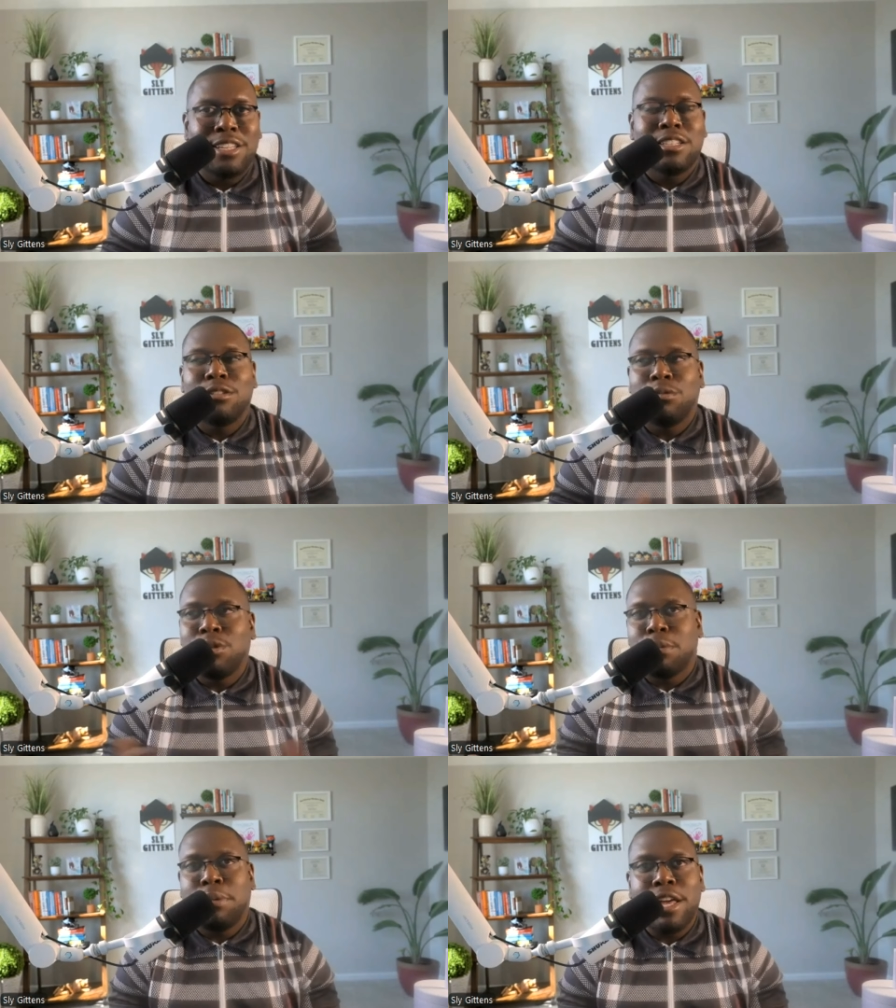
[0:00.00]
What's the
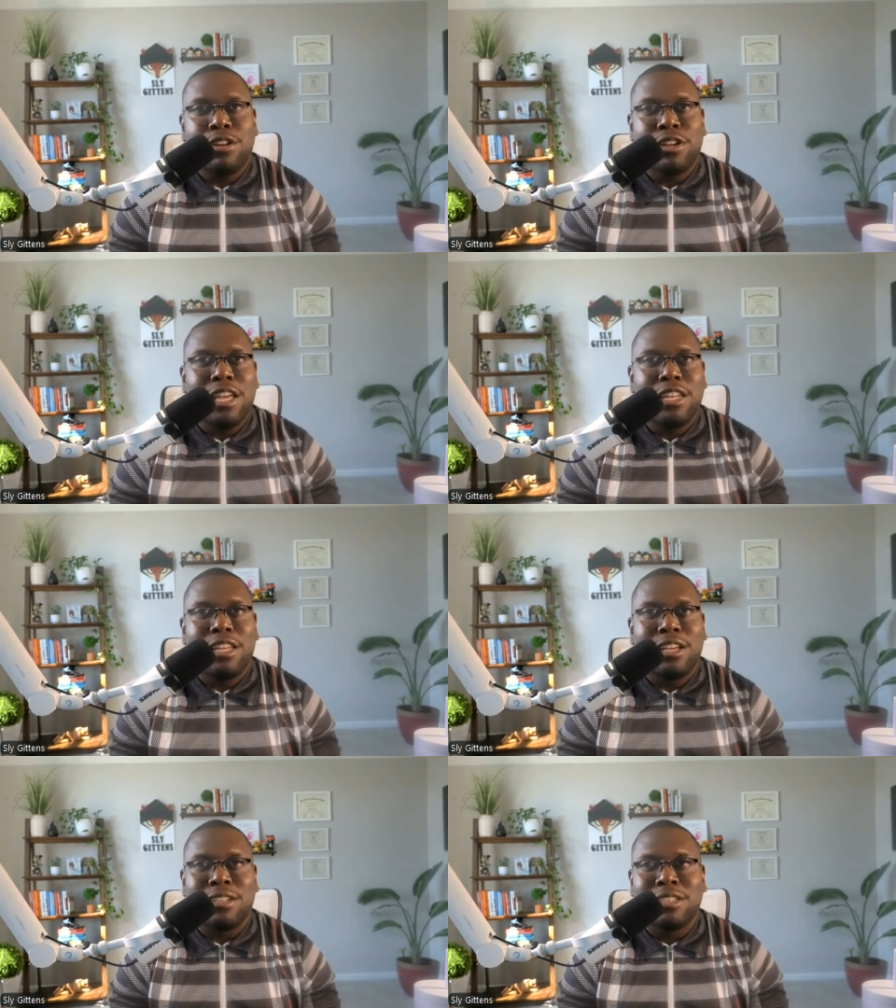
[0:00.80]
plan on getting there?
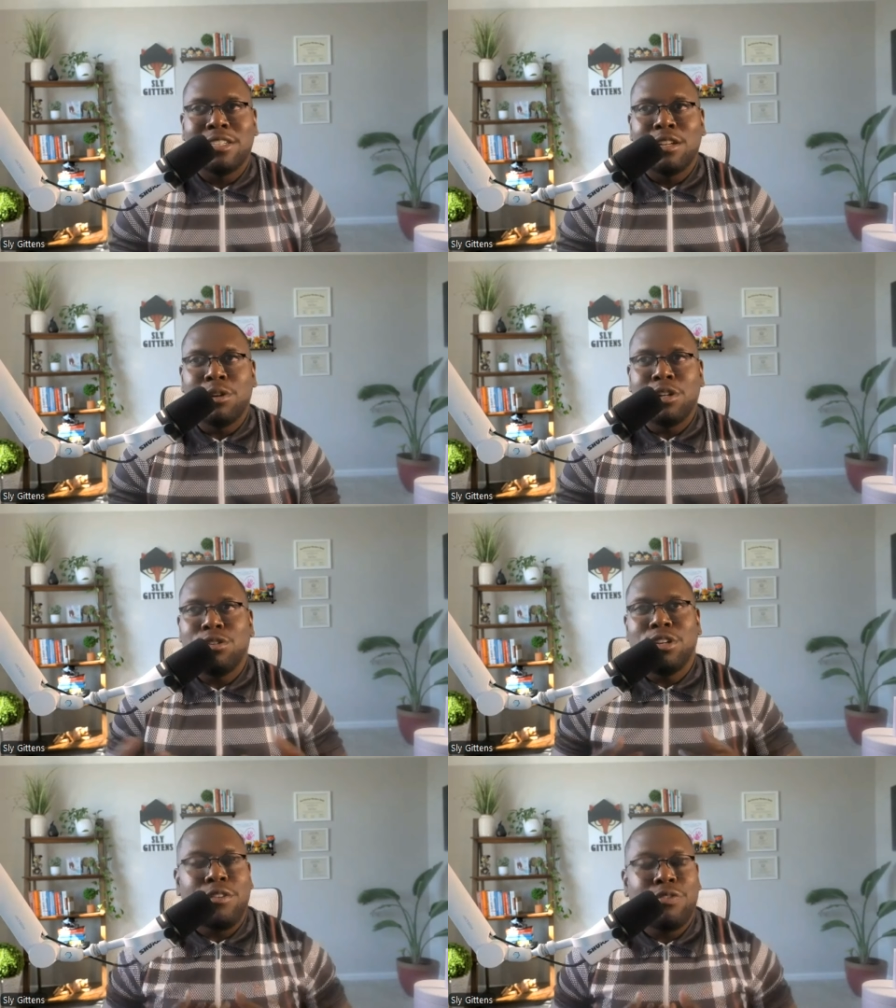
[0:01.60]
What do you need
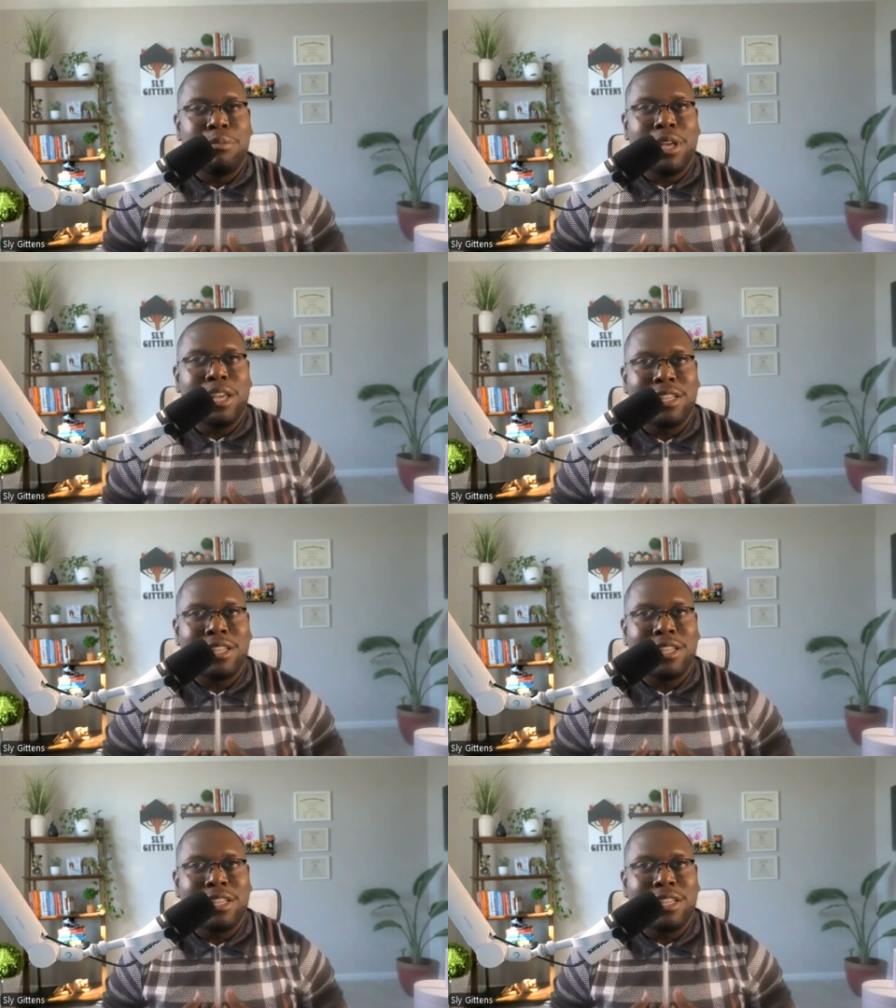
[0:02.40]
from me?